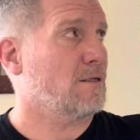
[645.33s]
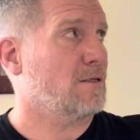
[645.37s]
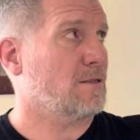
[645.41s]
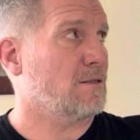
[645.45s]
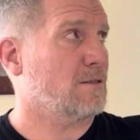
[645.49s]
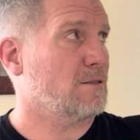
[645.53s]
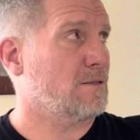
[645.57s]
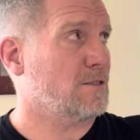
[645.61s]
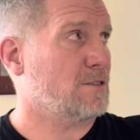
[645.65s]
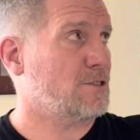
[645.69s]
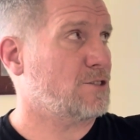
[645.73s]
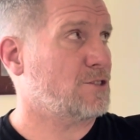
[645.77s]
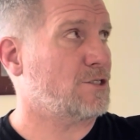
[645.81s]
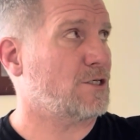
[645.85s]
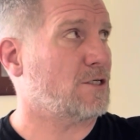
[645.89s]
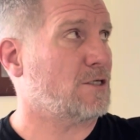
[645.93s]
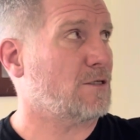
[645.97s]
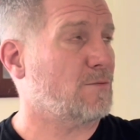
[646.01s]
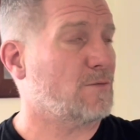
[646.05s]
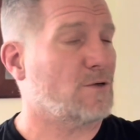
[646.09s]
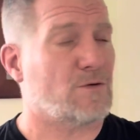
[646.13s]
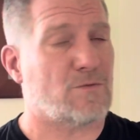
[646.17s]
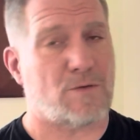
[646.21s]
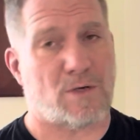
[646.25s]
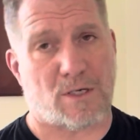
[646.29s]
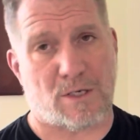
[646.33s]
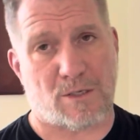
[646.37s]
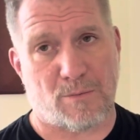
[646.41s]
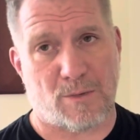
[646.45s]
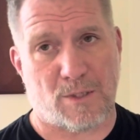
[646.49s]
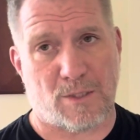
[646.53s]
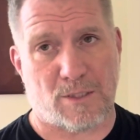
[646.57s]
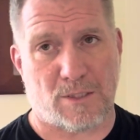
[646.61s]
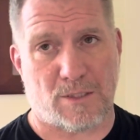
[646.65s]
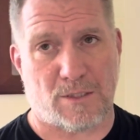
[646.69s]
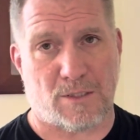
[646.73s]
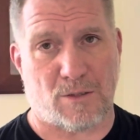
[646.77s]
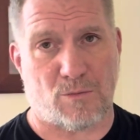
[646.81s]
this gentleman
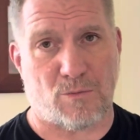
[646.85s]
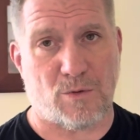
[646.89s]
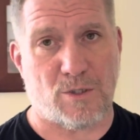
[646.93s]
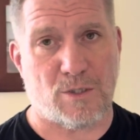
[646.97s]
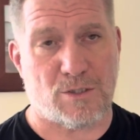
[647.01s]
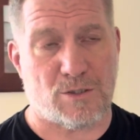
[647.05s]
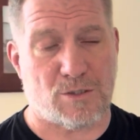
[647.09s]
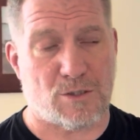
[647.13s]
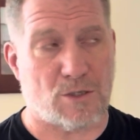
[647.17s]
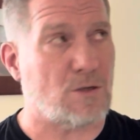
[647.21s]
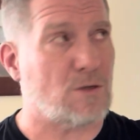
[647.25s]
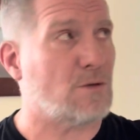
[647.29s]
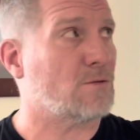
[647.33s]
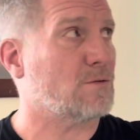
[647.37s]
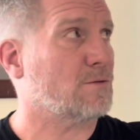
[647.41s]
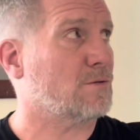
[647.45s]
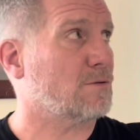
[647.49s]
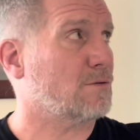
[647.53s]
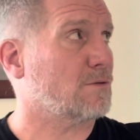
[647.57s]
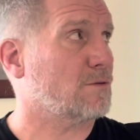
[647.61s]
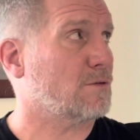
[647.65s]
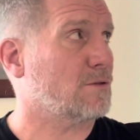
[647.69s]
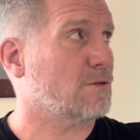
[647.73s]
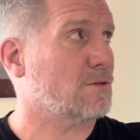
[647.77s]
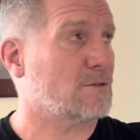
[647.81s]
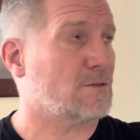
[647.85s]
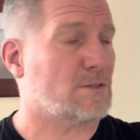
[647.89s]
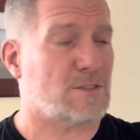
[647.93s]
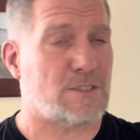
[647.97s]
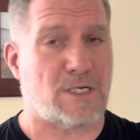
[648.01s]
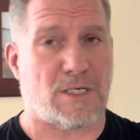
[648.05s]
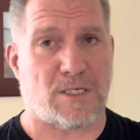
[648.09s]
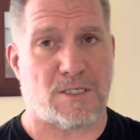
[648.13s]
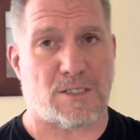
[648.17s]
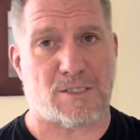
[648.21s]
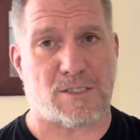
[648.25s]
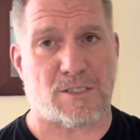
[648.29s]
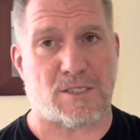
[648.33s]
recommended that we don't
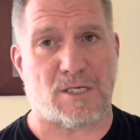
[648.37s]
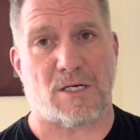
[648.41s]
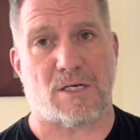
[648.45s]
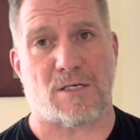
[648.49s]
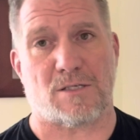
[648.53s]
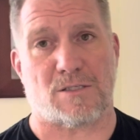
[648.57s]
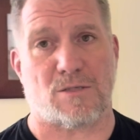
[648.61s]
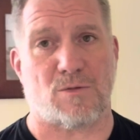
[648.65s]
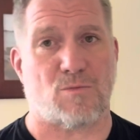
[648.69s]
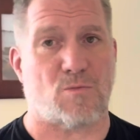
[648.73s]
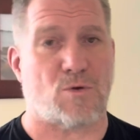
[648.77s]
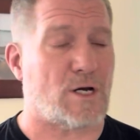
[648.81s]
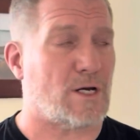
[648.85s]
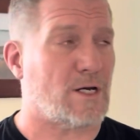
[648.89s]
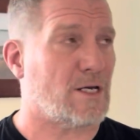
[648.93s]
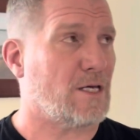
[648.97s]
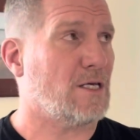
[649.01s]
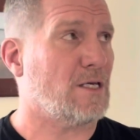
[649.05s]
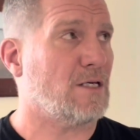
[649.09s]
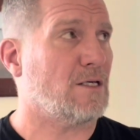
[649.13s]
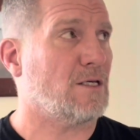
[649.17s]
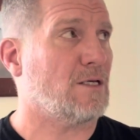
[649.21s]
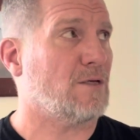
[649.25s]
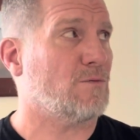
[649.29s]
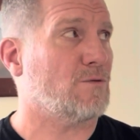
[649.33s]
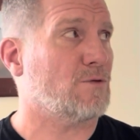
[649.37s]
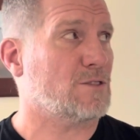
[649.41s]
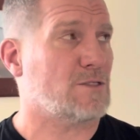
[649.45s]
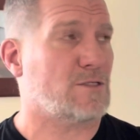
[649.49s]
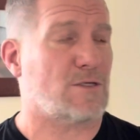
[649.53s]
take stairs and why he